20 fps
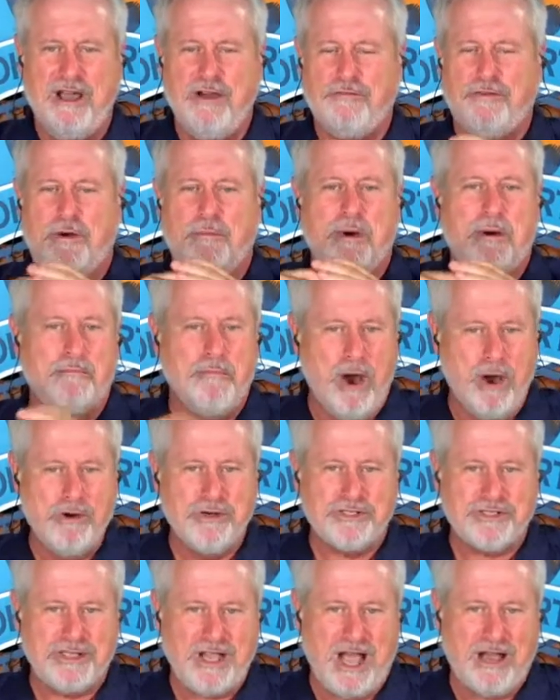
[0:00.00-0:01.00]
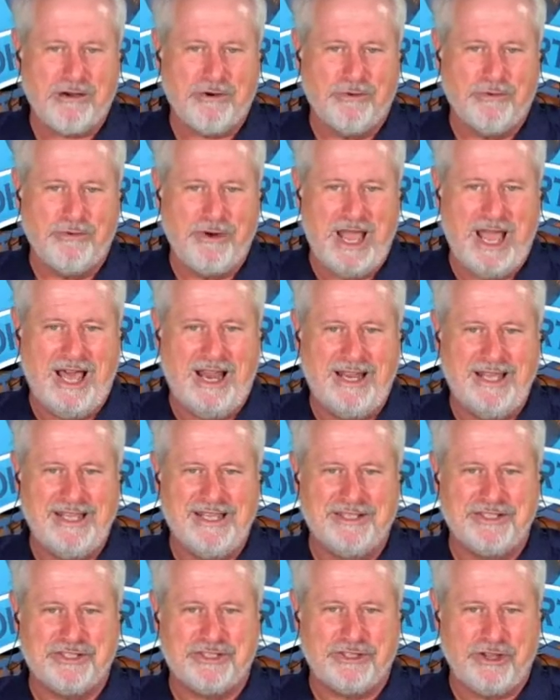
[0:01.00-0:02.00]
from a motorcycle rally
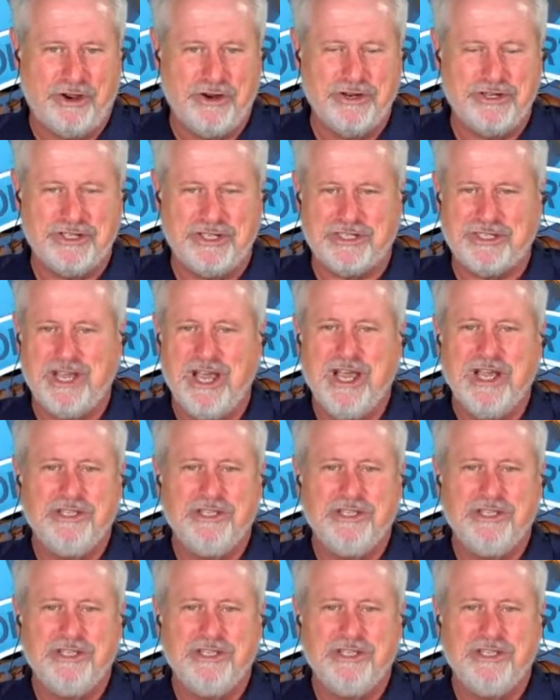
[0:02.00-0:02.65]
in Sturgis